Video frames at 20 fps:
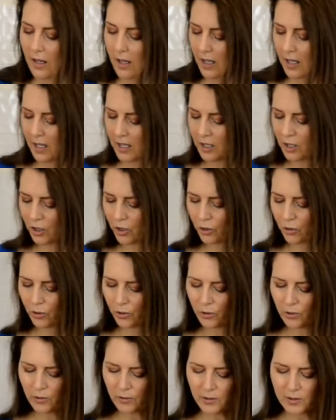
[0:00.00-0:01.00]

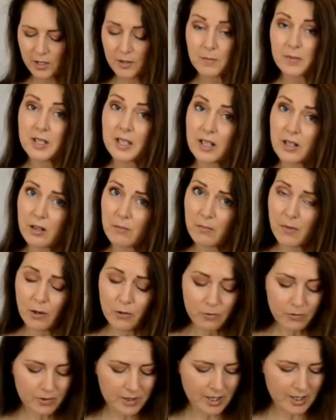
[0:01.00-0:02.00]
into some silicone
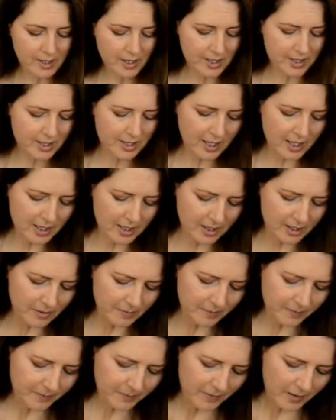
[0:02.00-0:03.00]
molds, as I said.
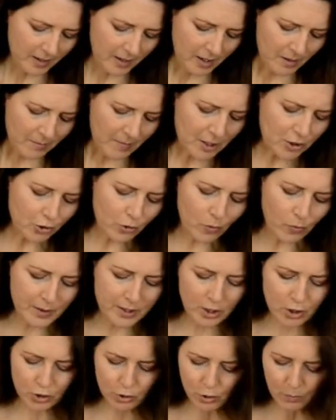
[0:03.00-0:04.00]
Make sure when
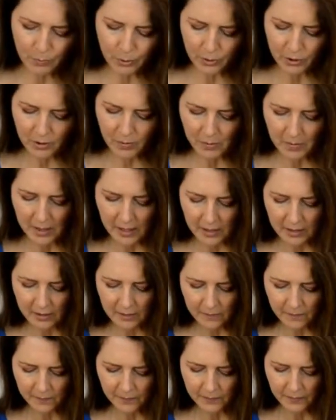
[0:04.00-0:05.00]
you do put them
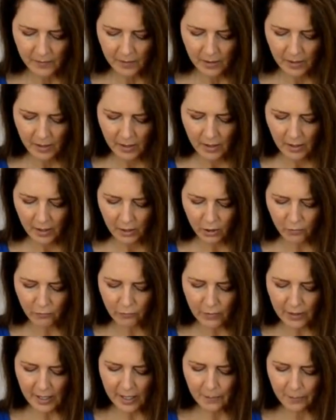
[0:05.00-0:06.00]
in, you
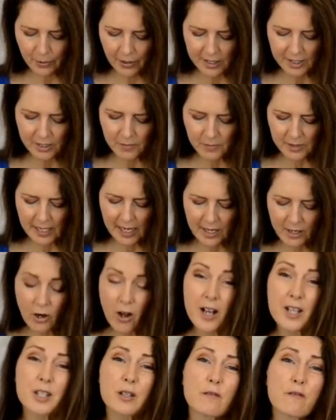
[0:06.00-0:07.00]
really press them down
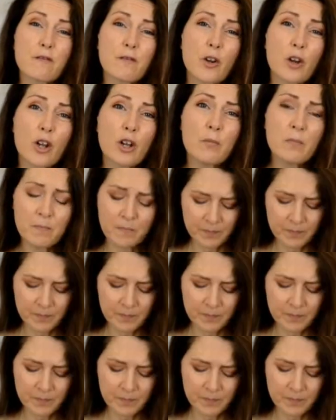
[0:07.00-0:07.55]
nice and firm.